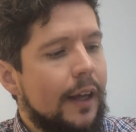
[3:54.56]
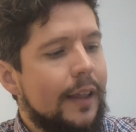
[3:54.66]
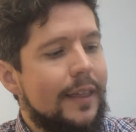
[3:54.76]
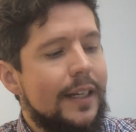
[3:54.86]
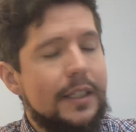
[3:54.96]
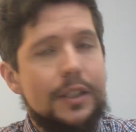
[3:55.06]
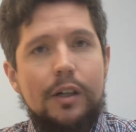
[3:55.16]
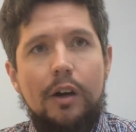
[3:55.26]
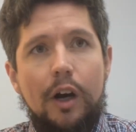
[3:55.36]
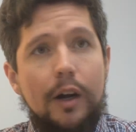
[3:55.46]
this
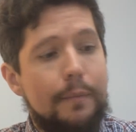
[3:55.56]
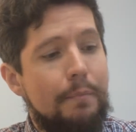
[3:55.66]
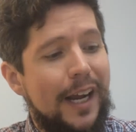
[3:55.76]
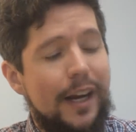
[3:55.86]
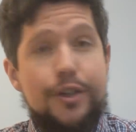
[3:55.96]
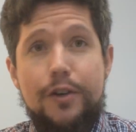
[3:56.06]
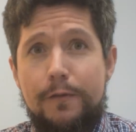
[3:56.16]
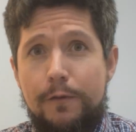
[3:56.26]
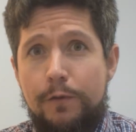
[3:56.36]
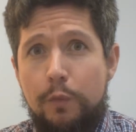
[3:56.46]
on page
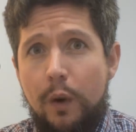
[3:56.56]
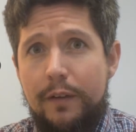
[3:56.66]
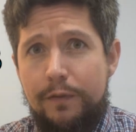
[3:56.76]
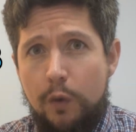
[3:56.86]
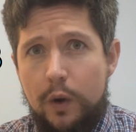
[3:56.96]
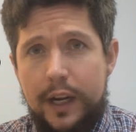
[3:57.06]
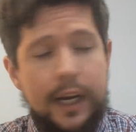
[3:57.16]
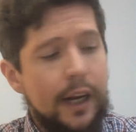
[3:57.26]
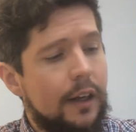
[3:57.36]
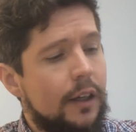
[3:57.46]

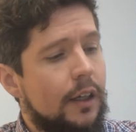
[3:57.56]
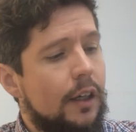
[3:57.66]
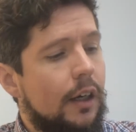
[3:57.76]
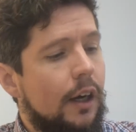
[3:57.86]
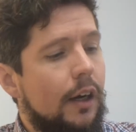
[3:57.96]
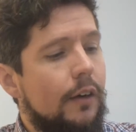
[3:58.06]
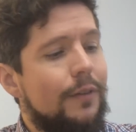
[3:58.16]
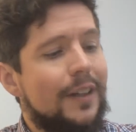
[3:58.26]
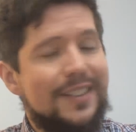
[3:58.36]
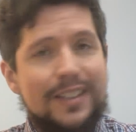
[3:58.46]
140 of
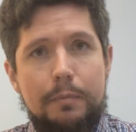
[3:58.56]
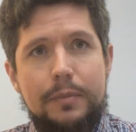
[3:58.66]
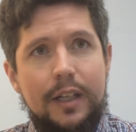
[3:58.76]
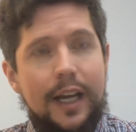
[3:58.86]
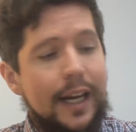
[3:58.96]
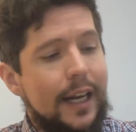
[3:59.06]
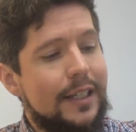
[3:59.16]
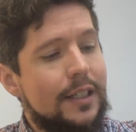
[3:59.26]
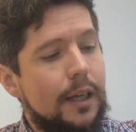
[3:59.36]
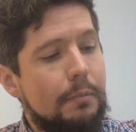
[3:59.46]

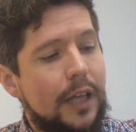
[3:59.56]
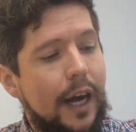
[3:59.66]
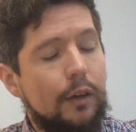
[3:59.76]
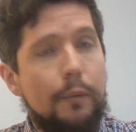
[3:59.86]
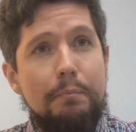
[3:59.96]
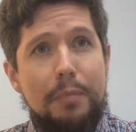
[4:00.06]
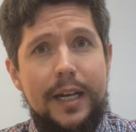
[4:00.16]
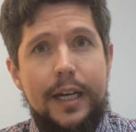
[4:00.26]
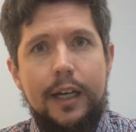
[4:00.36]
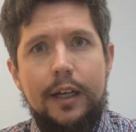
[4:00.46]
it's subtitle
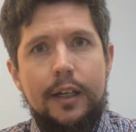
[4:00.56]
B